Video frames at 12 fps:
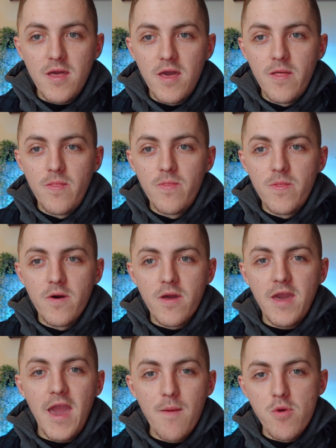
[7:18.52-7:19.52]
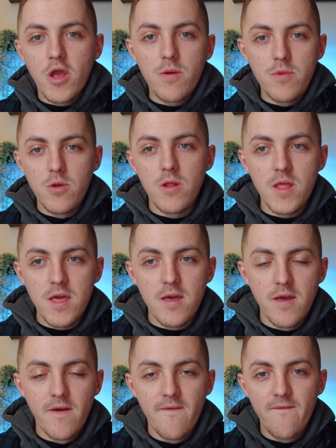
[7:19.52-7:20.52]
in the camera community,
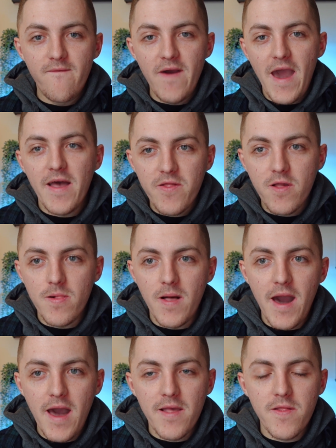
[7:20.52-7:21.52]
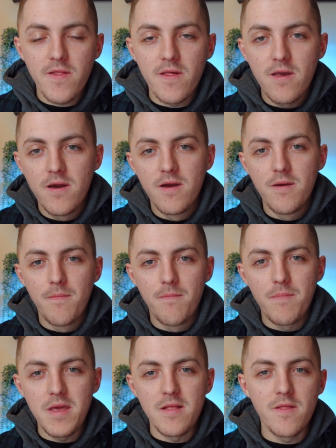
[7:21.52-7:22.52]
fast glass
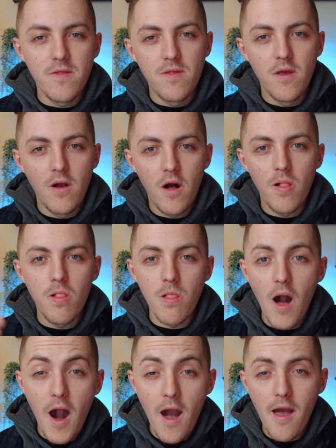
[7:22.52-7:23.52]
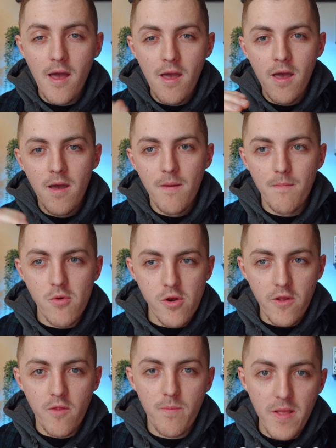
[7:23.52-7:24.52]
means a lot more
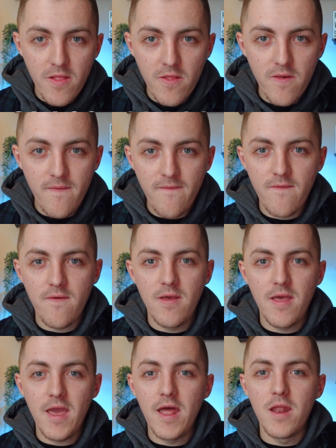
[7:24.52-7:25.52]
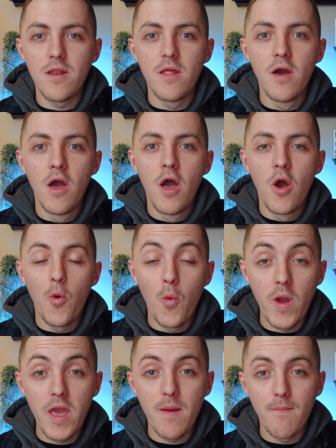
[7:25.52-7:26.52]
expensive and
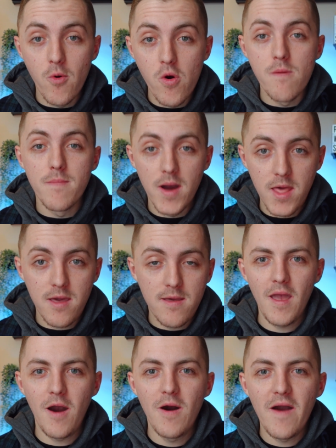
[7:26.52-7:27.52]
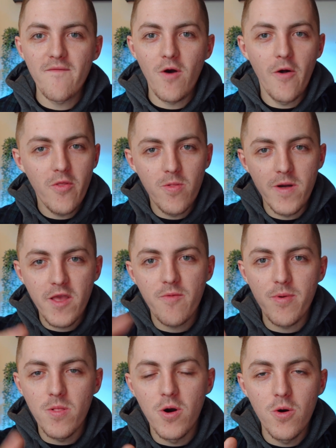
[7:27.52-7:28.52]
way more money. I'll have all the links
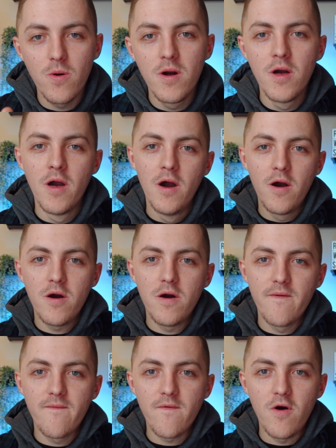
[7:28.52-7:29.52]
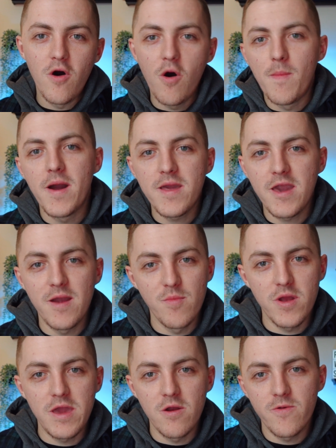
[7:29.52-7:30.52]
below of all my camera
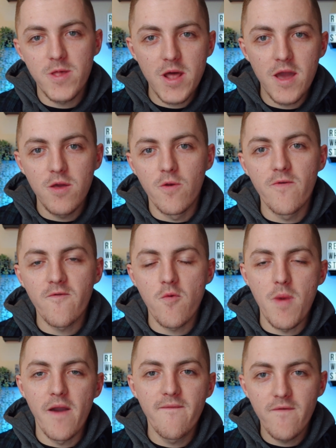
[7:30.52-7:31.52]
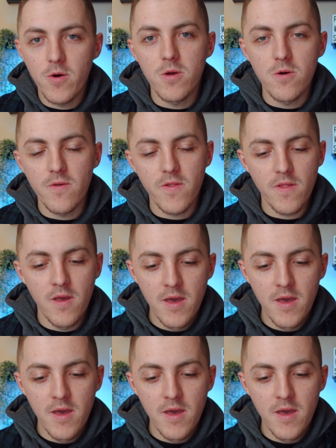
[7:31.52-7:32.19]
gear that I use for my photos,